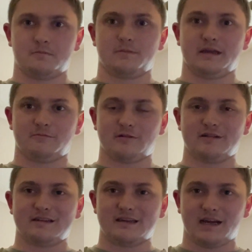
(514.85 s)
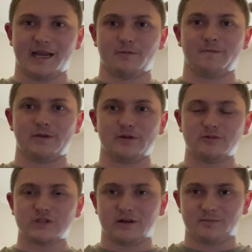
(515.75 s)
like really high
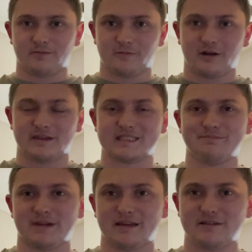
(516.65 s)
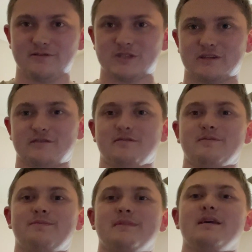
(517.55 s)
reviews on Rotten Tomatoes, so
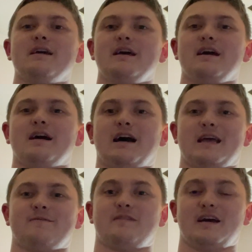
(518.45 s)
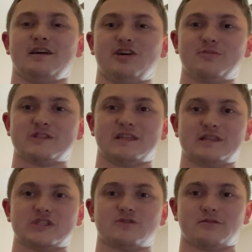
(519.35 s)
I have high hopes that the
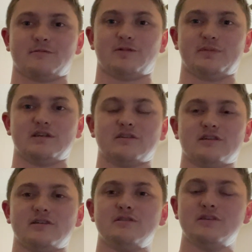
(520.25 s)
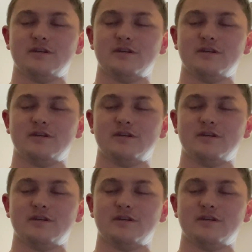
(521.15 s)
story will be good.